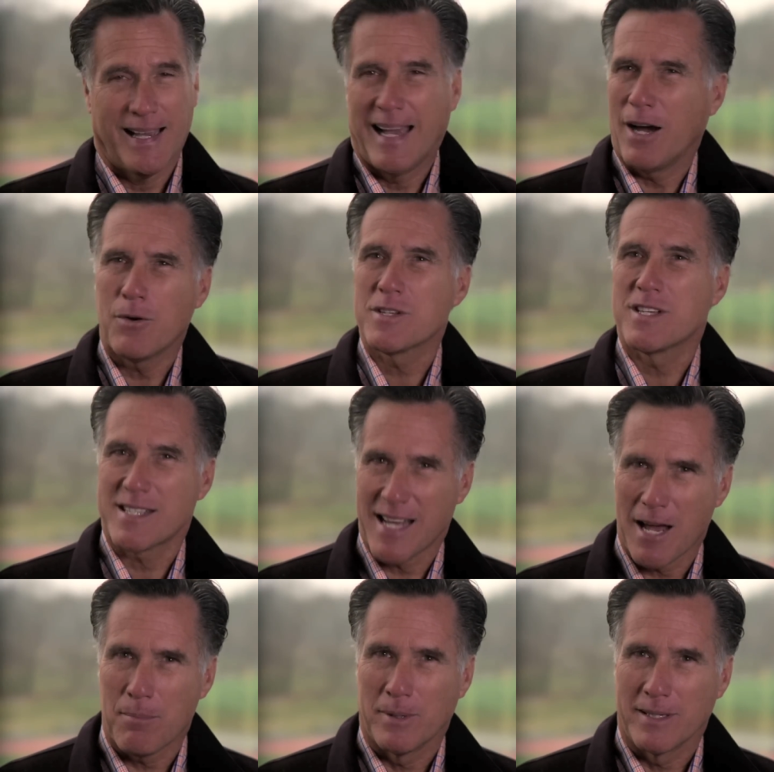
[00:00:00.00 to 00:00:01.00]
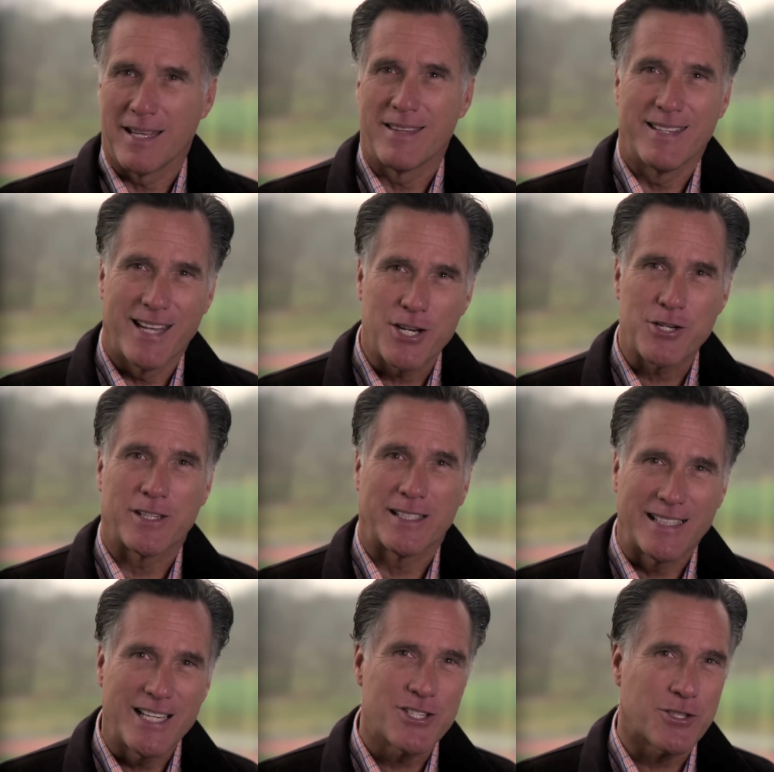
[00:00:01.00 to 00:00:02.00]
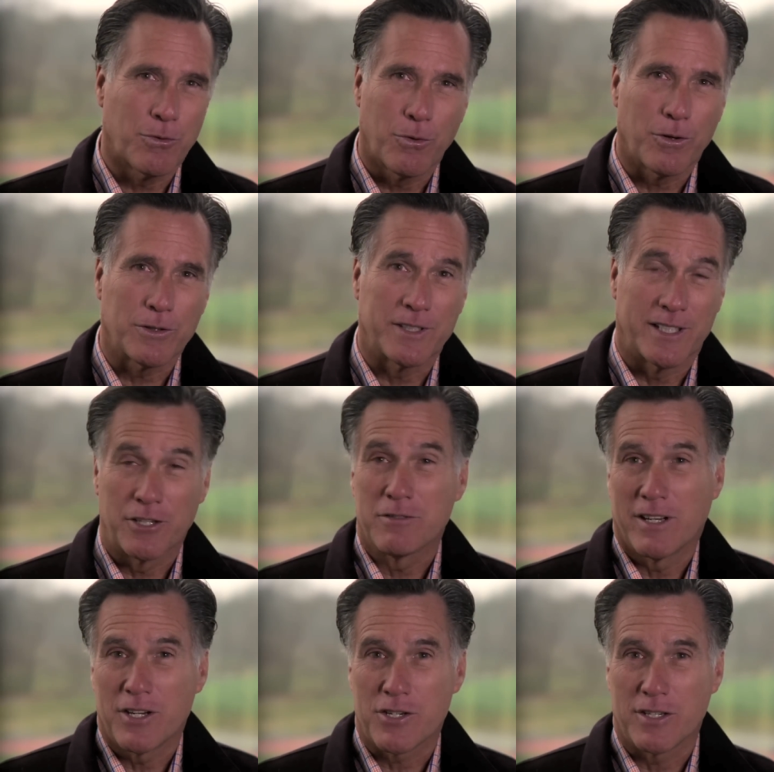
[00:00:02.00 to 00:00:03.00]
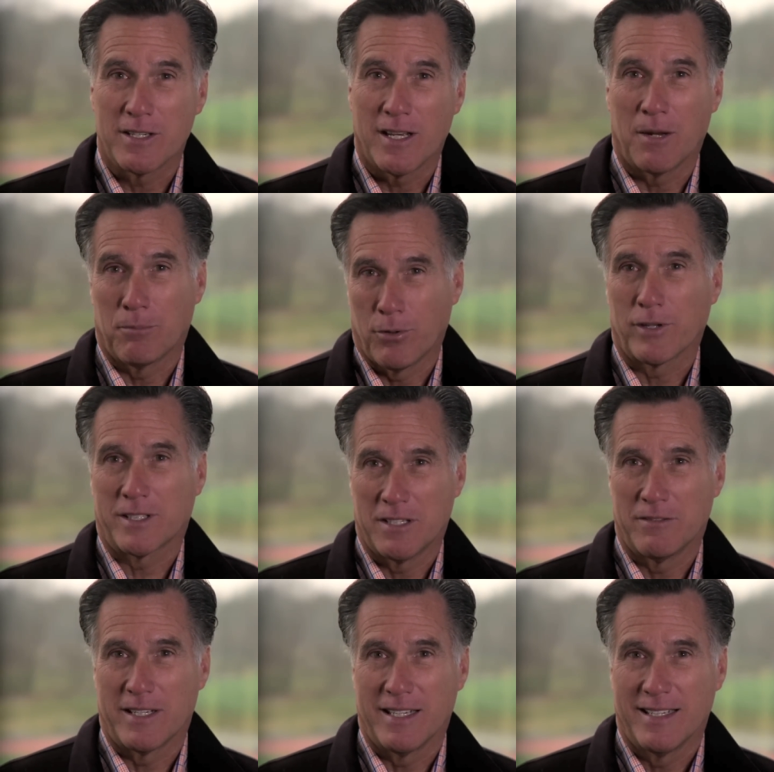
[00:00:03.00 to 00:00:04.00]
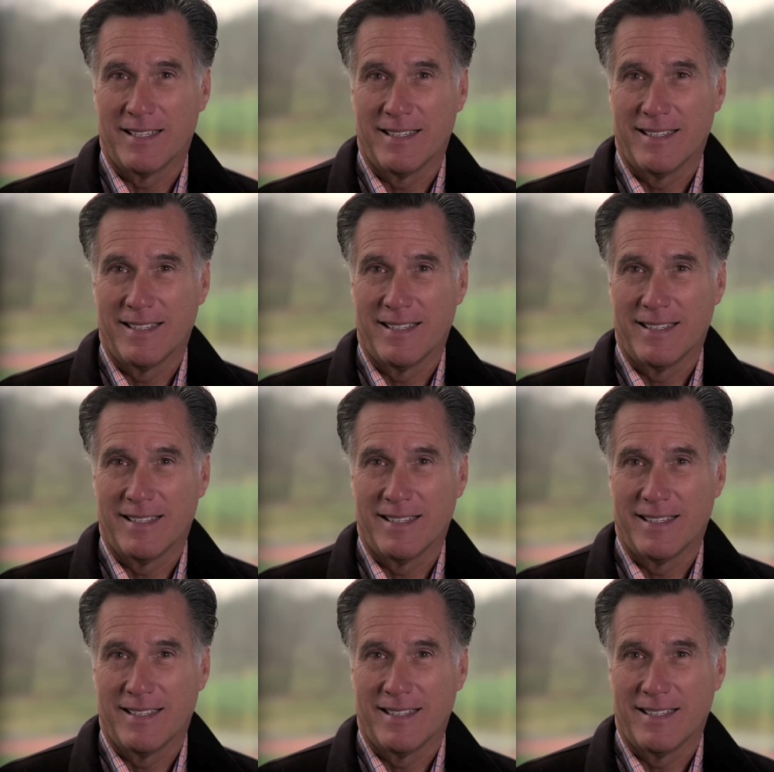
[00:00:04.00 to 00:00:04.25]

I was happy, and then your sister threw a sea fish at my TV.